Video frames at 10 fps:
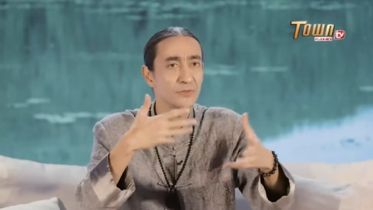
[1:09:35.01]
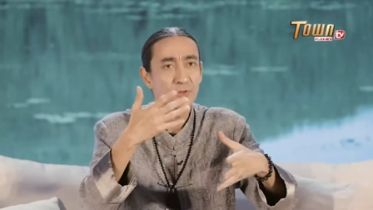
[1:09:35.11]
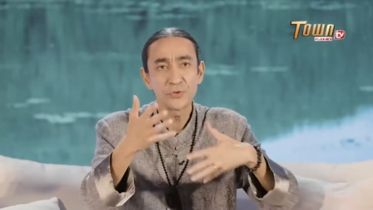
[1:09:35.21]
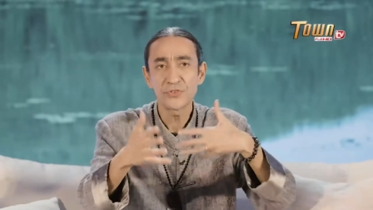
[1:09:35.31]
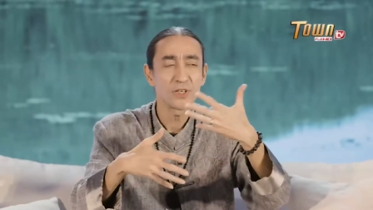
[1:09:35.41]

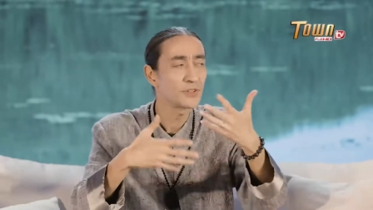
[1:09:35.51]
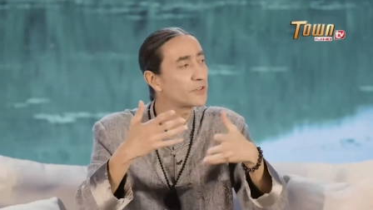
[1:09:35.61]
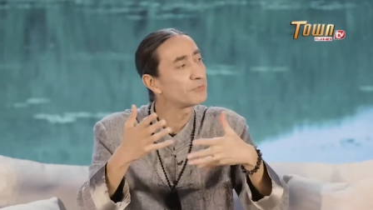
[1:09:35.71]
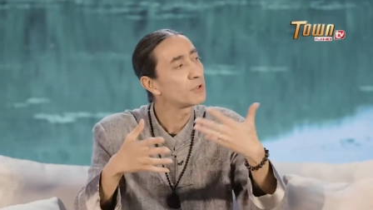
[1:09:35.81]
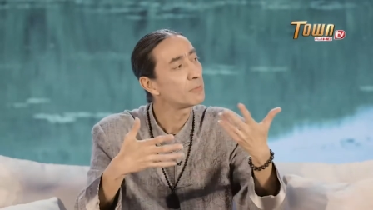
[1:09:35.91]
you see a
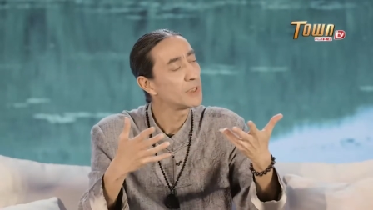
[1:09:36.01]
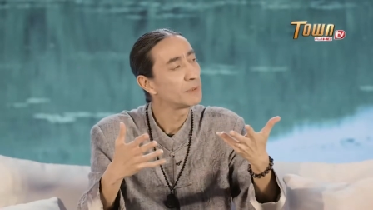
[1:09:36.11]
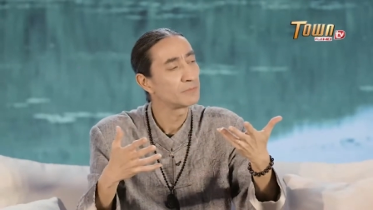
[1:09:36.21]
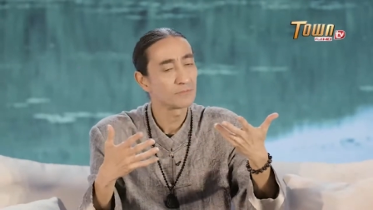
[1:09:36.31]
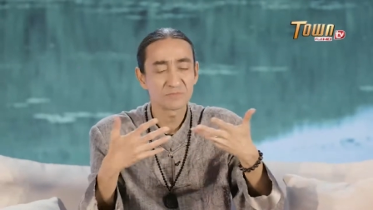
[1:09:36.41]
lot of
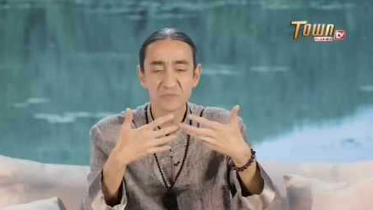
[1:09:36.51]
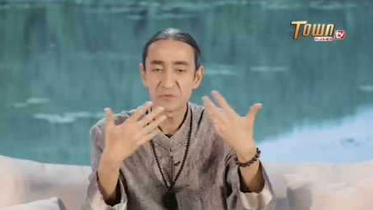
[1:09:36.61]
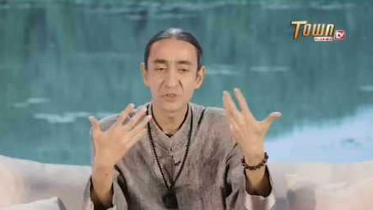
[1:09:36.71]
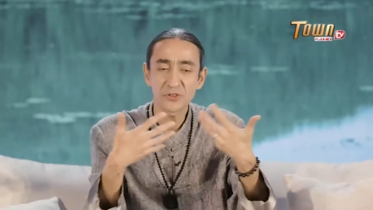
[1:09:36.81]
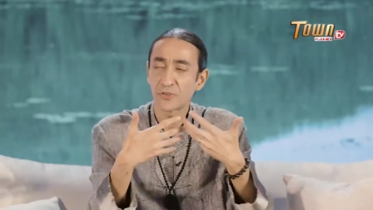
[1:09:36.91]
problem,
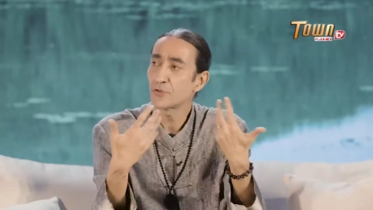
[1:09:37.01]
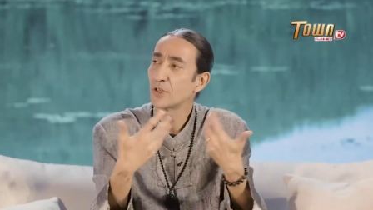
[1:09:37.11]
lot of